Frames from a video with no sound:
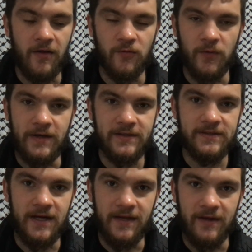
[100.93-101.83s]
the right to
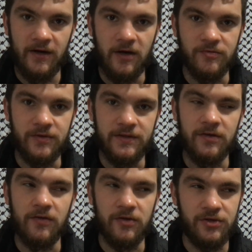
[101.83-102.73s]
stay in that country,
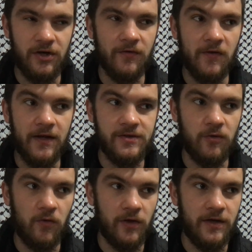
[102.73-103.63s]
so they'll generally let you
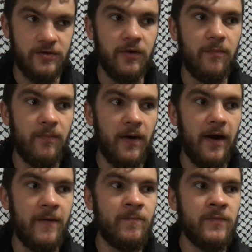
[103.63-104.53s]
hold on to it.
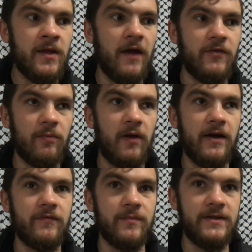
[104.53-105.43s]
But if you're
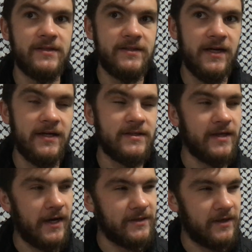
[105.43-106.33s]
applying from the States,
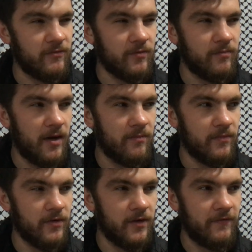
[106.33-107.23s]
as I
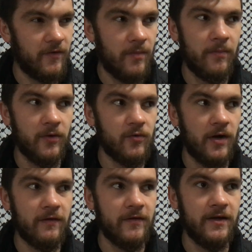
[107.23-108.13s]
remember, if I remember
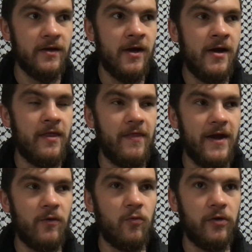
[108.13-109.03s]
correctly,
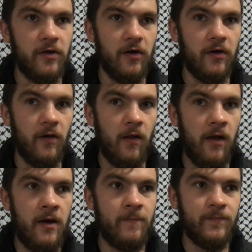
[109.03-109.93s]
they will
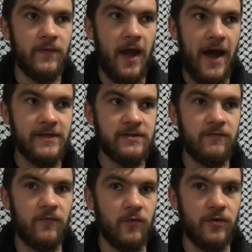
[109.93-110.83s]
ask
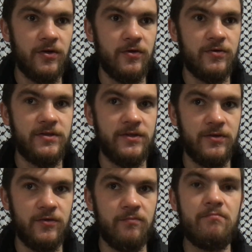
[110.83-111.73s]
for you
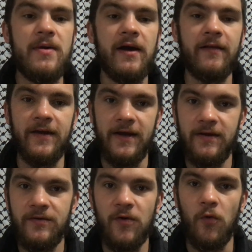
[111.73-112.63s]
to mail
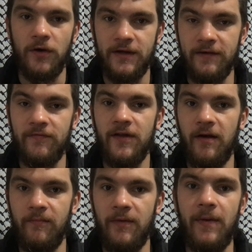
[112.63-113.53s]
in or give
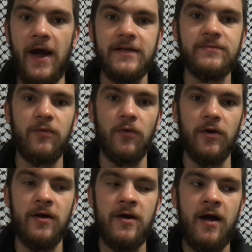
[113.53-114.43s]
them the passport